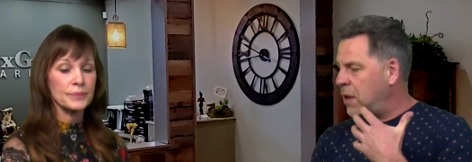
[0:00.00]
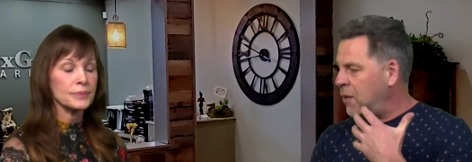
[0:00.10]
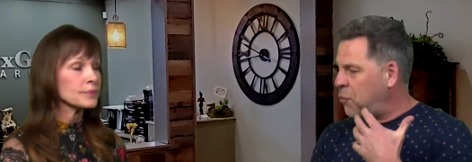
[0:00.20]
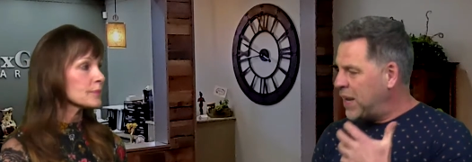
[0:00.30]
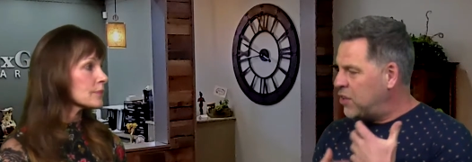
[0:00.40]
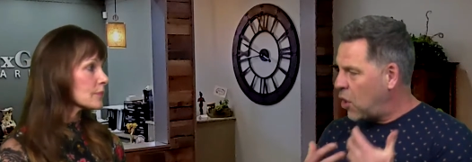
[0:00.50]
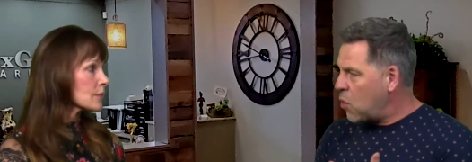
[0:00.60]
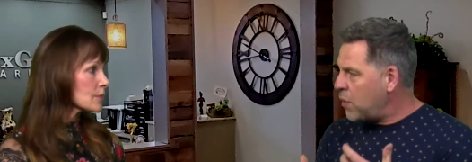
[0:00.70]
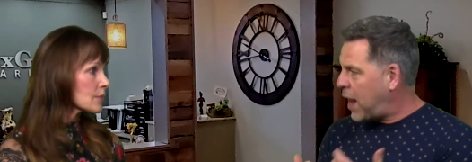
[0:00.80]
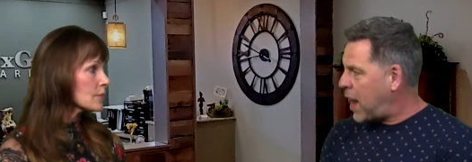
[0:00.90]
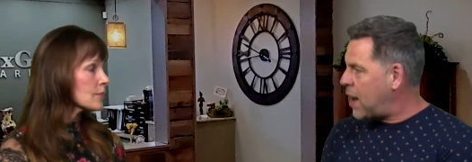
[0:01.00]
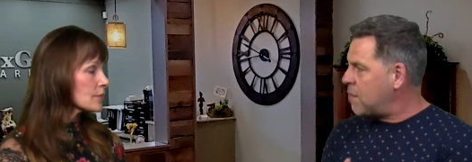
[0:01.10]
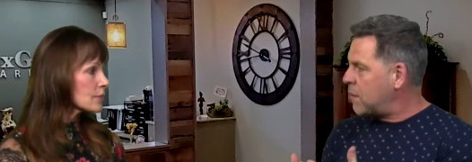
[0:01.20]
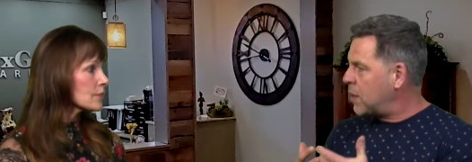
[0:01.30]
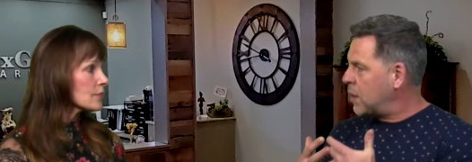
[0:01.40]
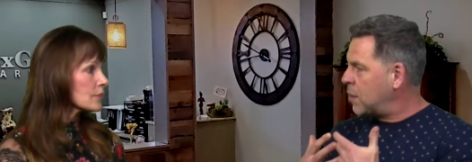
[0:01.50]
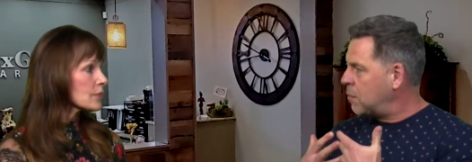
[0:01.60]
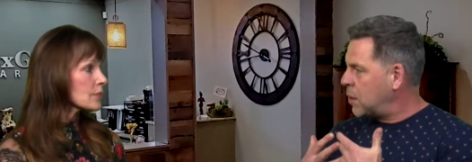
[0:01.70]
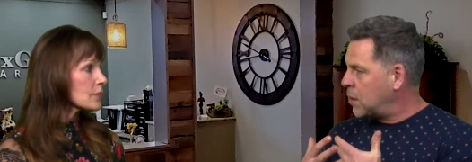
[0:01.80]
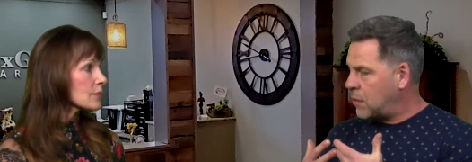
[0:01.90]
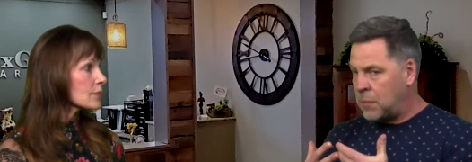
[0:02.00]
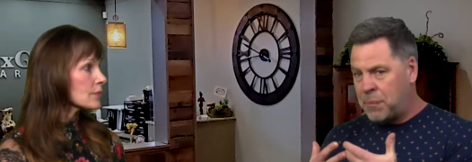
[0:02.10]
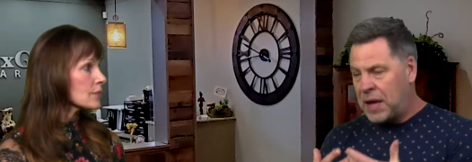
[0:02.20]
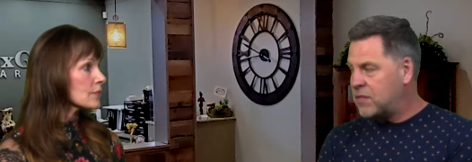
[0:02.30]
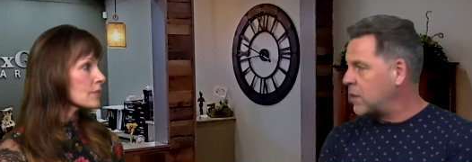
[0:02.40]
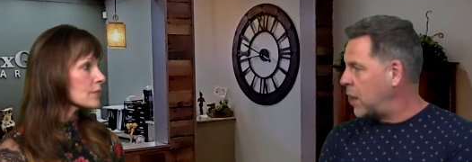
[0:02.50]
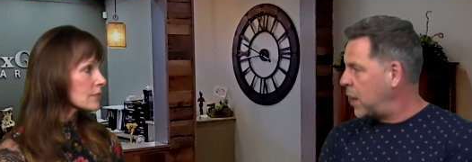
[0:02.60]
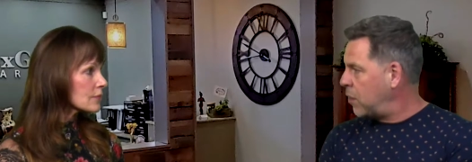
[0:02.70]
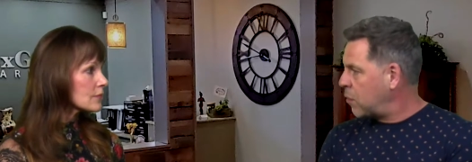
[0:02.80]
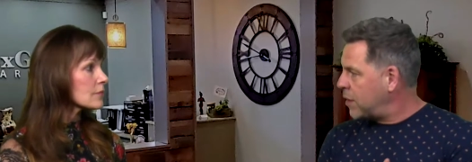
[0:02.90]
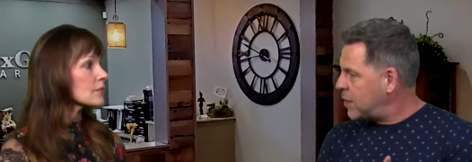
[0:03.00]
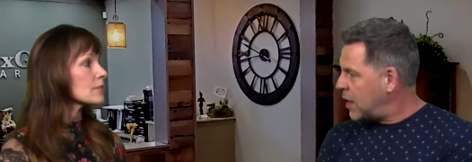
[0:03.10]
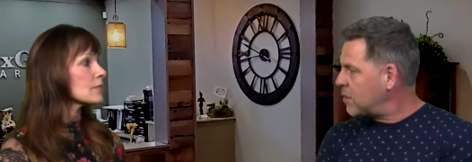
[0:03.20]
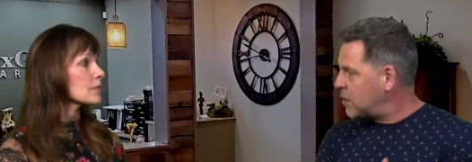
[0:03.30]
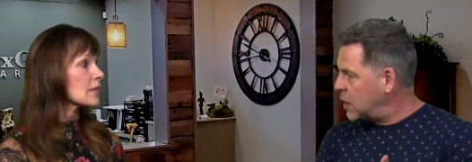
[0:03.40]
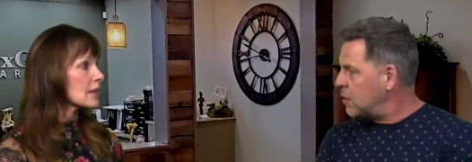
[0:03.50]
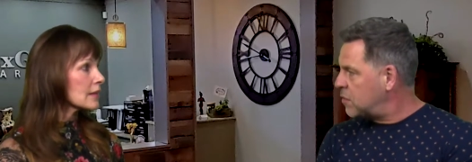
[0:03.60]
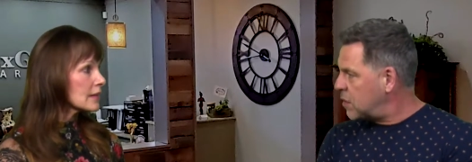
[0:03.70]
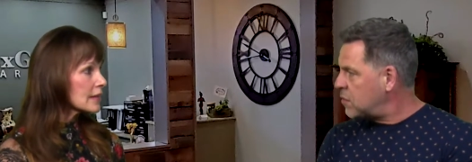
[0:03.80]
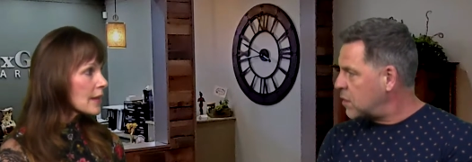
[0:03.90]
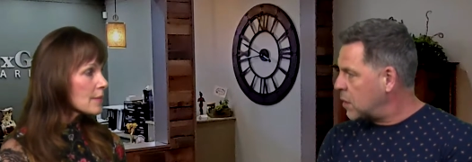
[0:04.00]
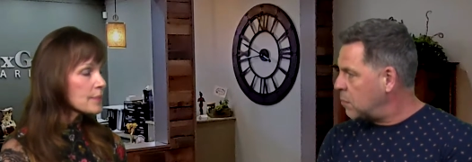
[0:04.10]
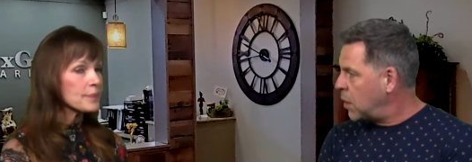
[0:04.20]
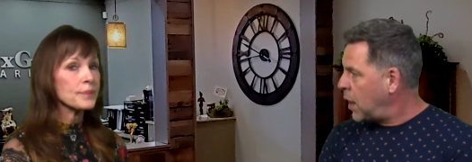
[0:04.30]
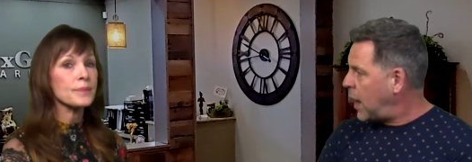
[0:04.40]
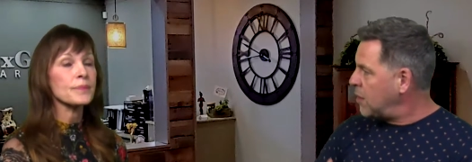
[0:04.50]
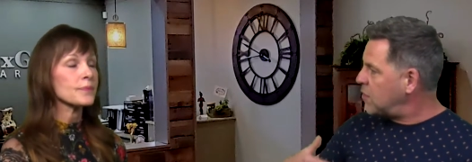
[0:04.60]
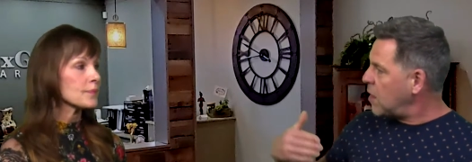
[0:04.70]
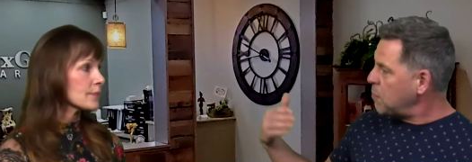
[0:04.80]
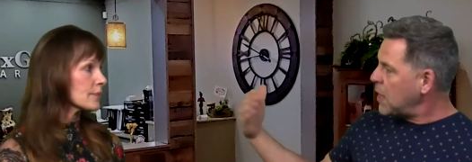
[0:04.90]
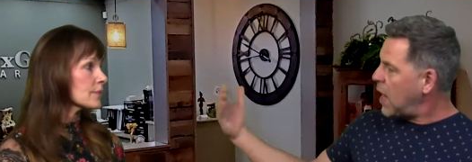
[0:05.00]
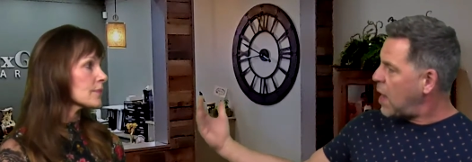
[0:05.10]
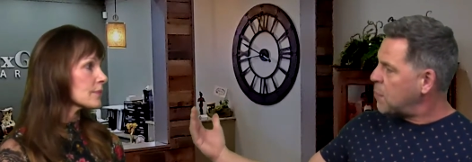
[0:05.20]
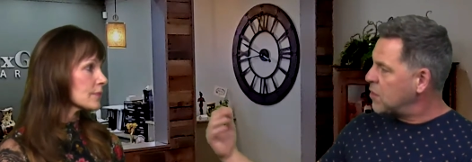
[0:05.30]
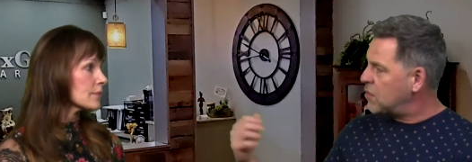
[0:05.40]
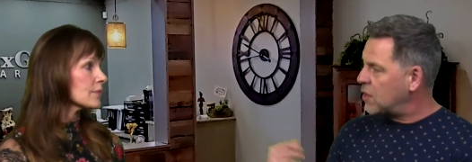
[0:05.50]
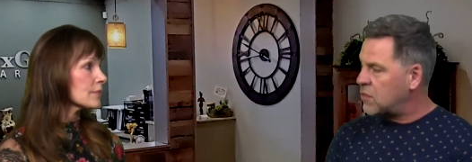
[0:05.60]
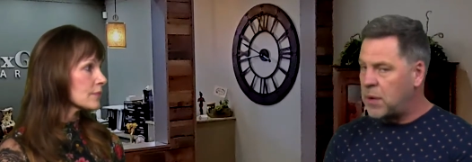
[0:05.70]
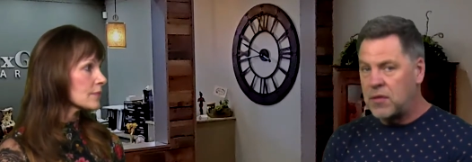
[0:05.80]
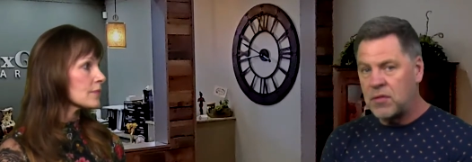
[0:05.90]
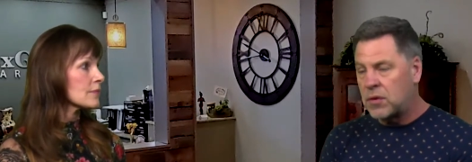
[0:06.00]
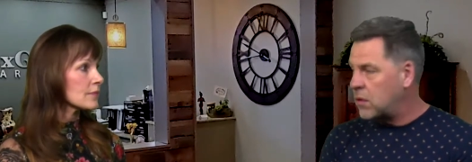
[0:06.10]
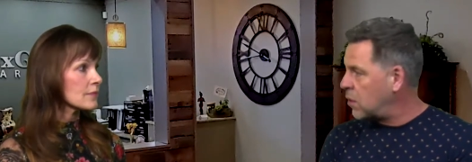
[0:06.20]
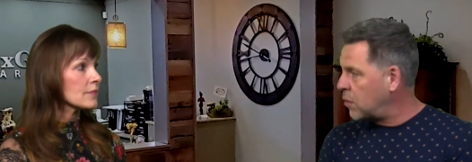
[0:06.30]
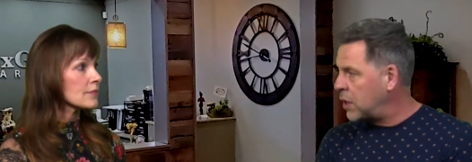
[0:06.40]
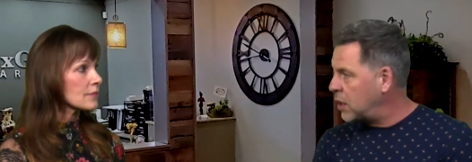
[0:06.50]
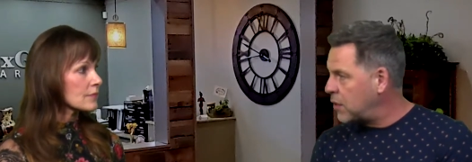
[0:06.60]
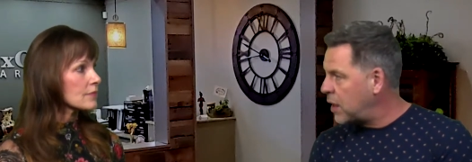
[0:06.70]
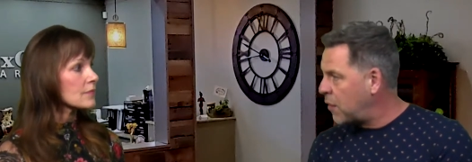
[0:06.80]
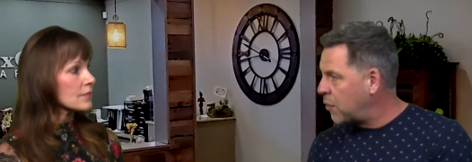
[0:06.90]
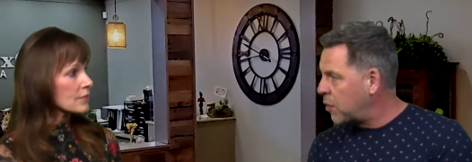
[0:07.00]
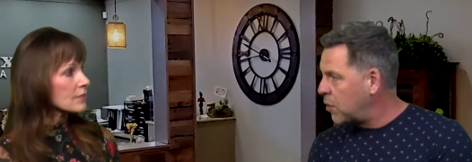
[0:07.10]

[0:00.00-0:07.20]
Speaker 1: if we don't have a baseline or a test in the system, and something happens 6 months or a year down the